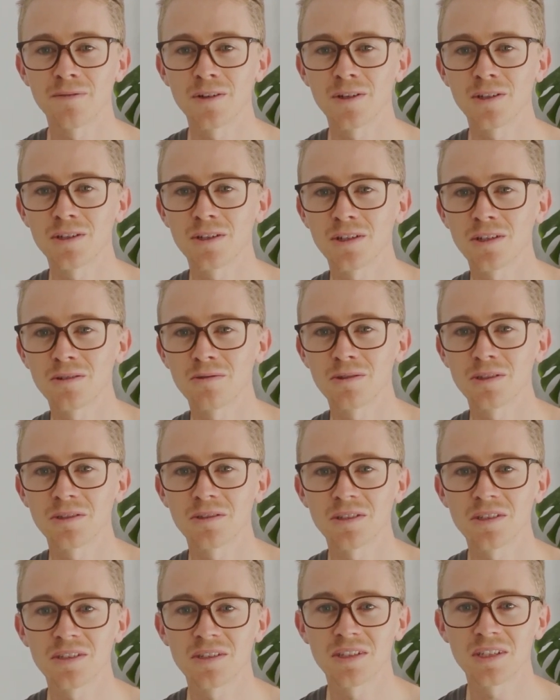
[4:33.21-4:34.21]

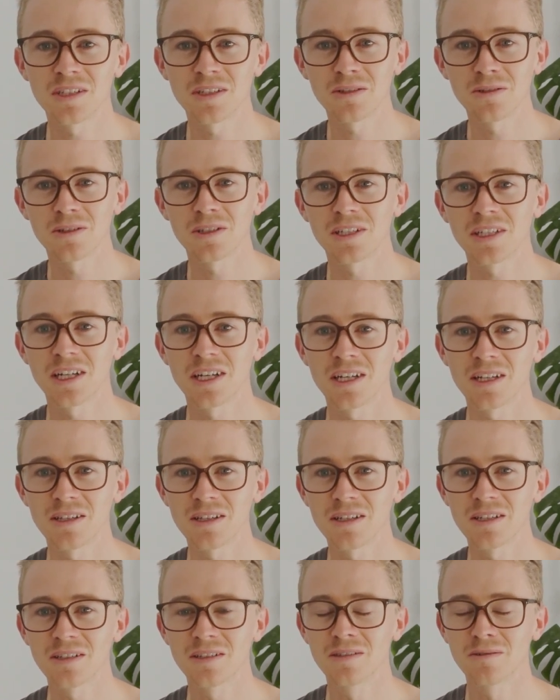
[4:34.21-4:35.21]
photorealistic or a
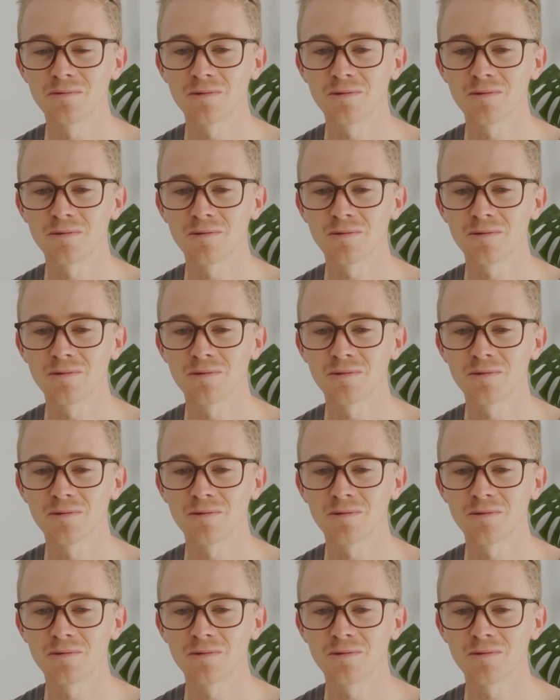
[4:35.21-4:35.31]
color